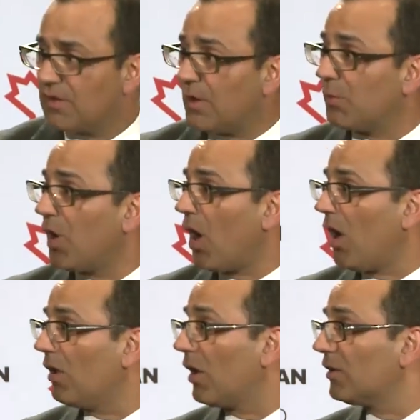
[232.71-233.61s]
that we
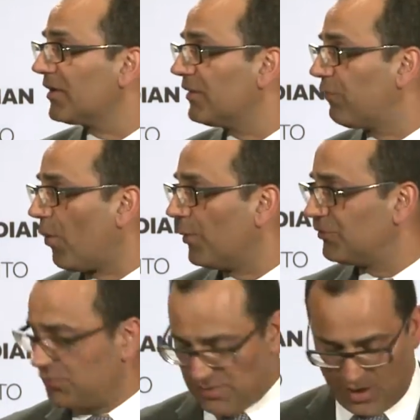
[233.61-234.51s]
all are looking
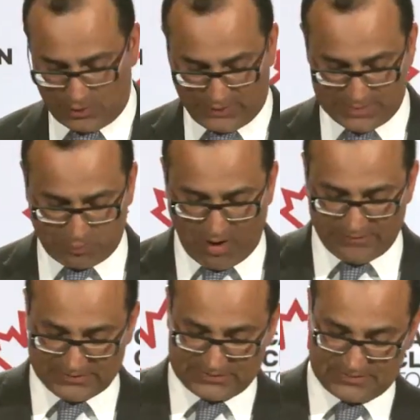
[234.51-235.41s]
forward to in our great
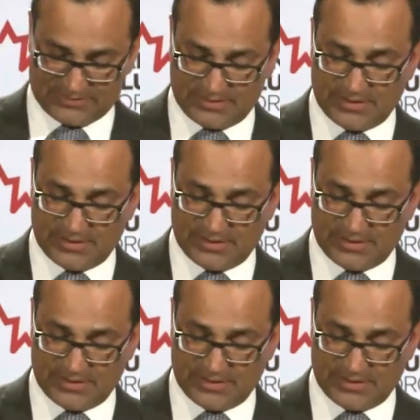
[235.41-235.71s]
province.